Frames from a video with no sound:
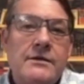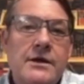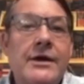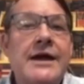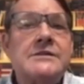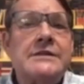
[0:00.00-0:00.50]

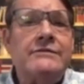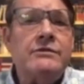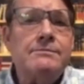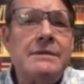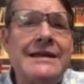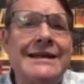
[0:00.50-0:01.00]
There hasn't
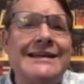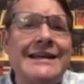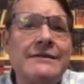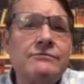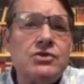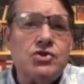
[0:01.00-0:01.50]
even been an
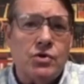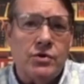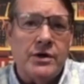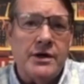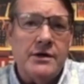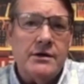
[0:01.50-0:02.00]

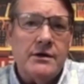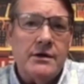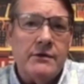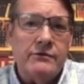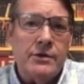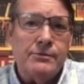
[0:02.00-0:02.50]
inventory
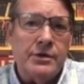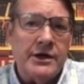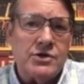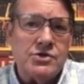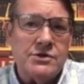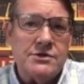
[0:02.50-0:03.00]
of their
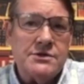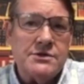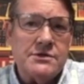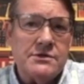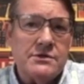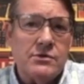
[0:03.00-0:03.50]
productions,